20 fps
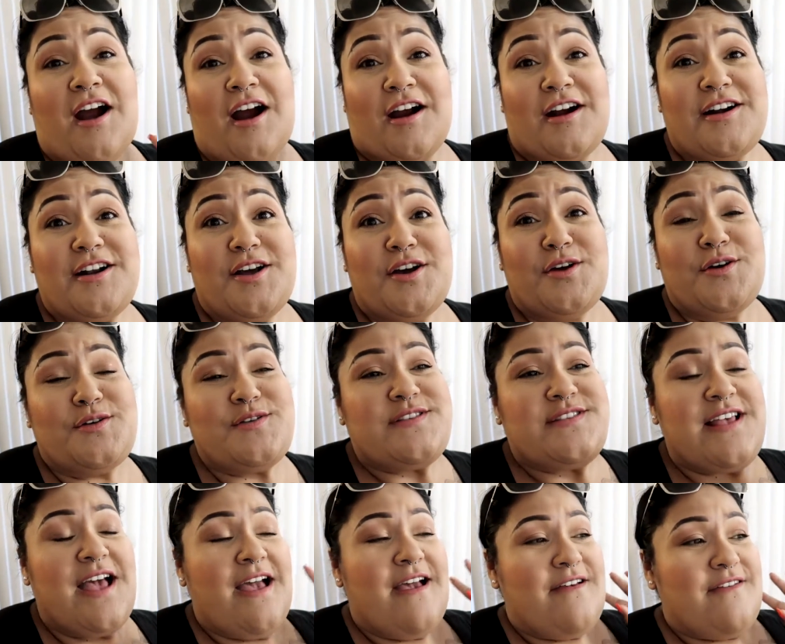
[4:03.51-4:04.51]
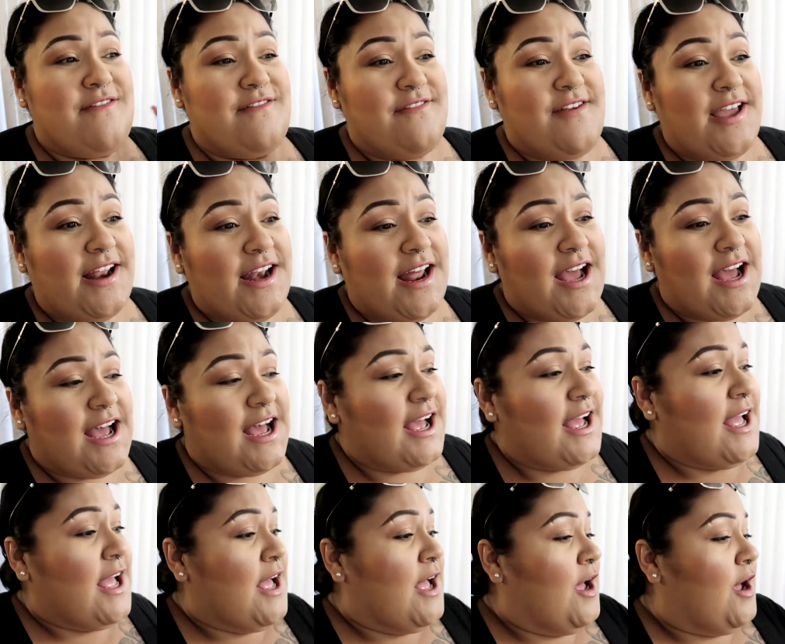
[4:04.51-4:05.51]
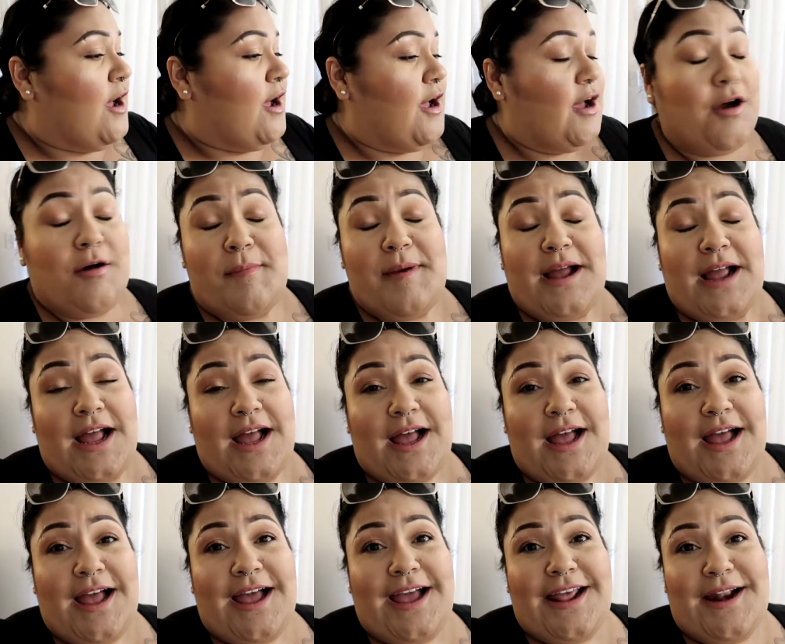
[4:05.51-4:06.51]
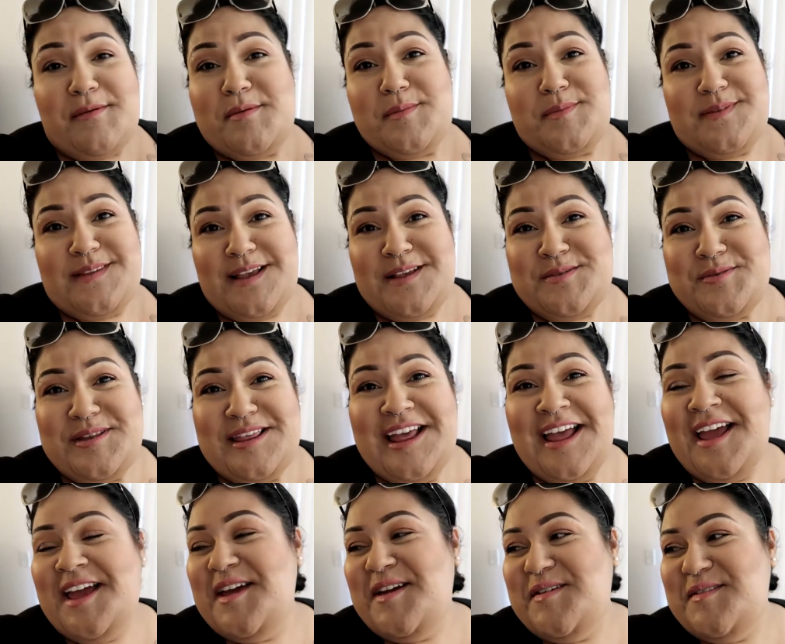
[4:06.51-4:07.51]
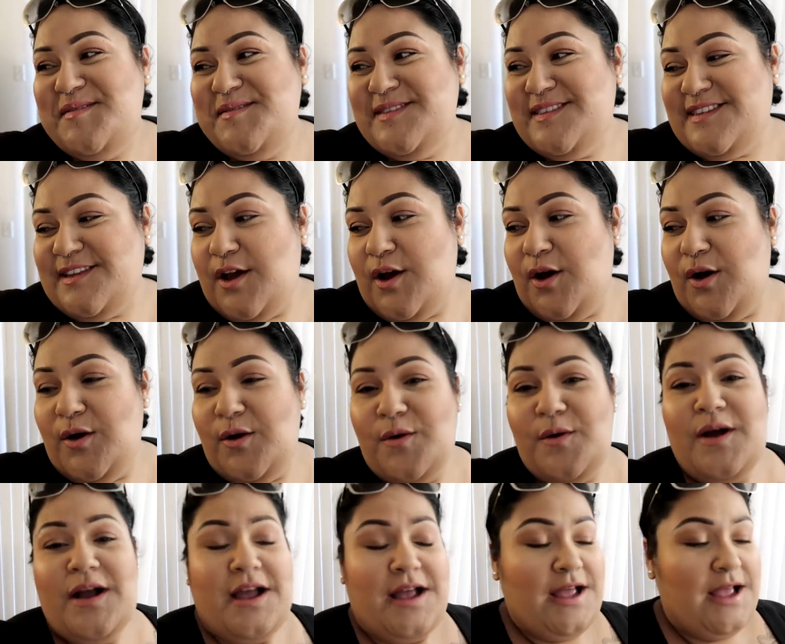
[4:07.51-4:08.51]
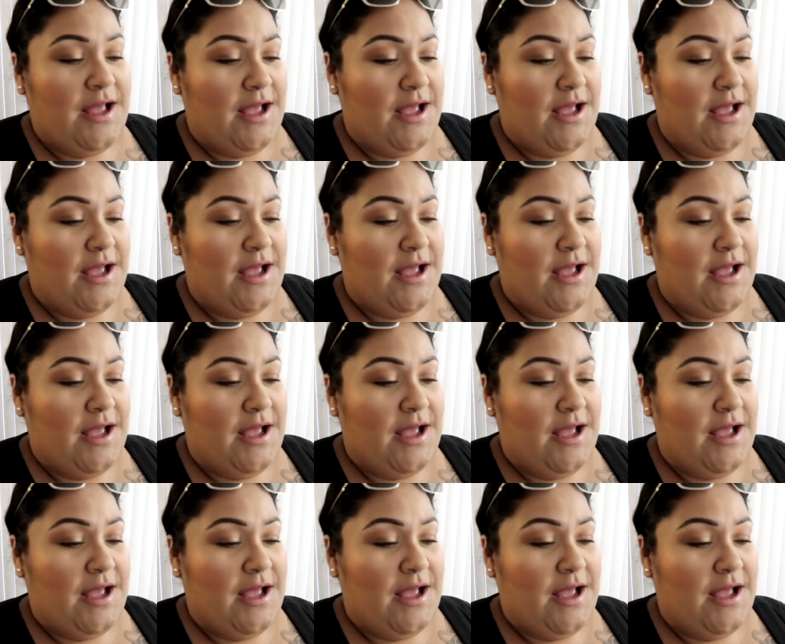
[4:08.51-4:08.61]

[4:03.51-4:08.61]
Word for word: Carlos Vela. Oh my God, I'm obsessed with him. So